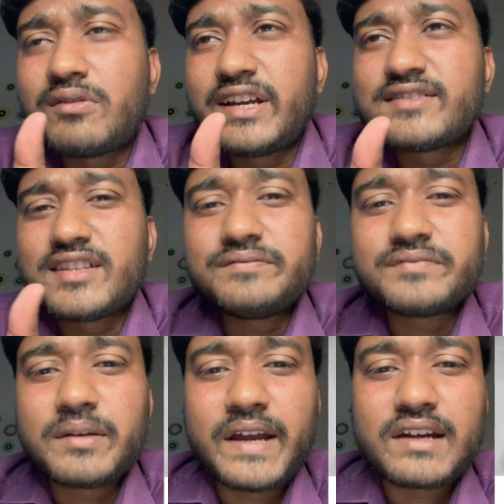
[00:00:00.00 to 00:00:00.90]
let's say
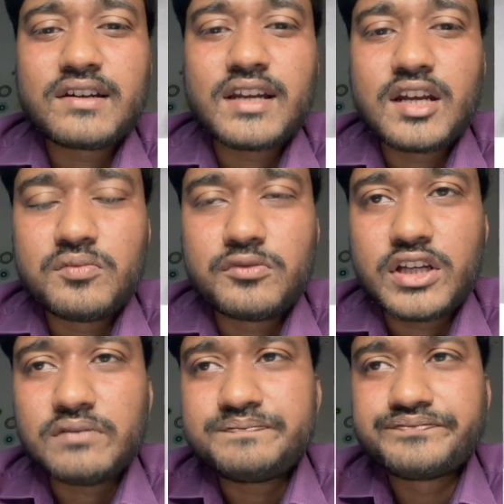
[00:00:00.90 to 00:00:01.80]
the bacterial
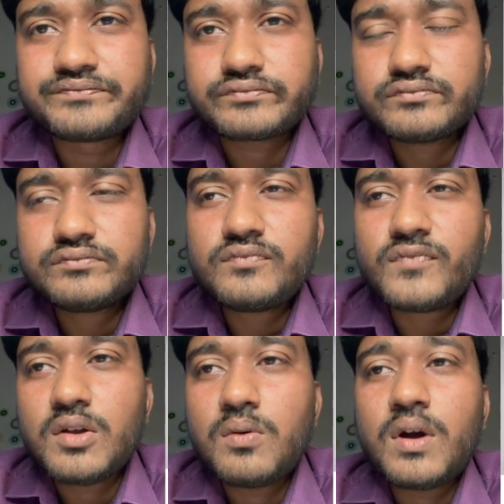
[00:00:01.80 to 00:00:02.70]
pneumonia.
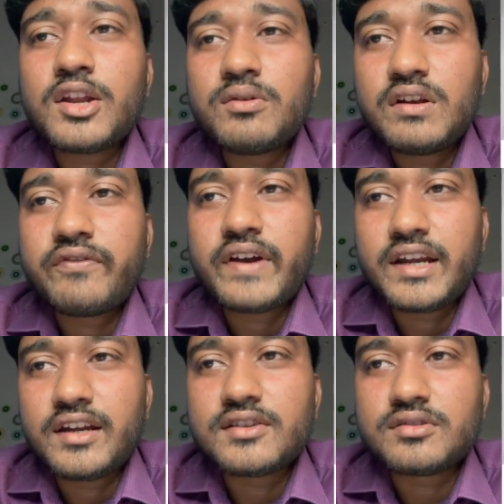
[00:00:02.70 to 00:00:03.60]
What you will find
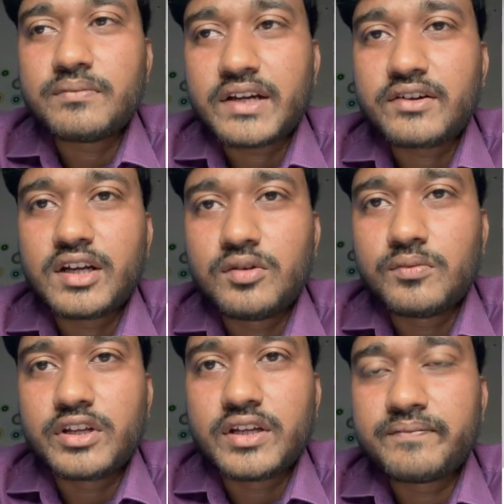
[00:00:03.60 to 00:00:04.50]
in case of bacterial pneumonia?